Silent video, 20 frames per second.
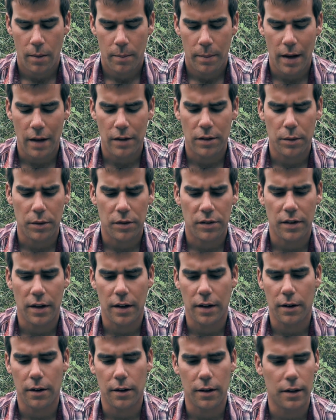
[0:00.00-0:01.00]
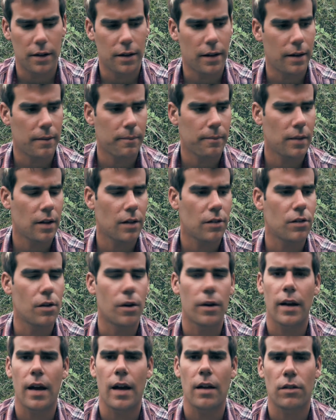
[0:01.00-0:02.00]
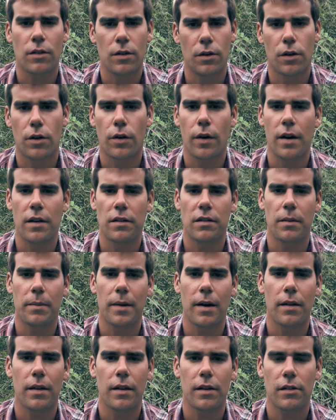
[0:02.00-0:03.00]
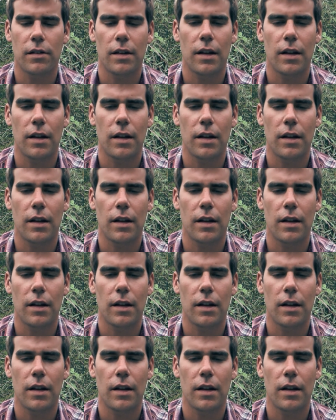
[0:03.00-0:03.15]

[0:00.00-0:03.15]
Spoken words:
But as I was saying earlier, let's not get too crazy about this.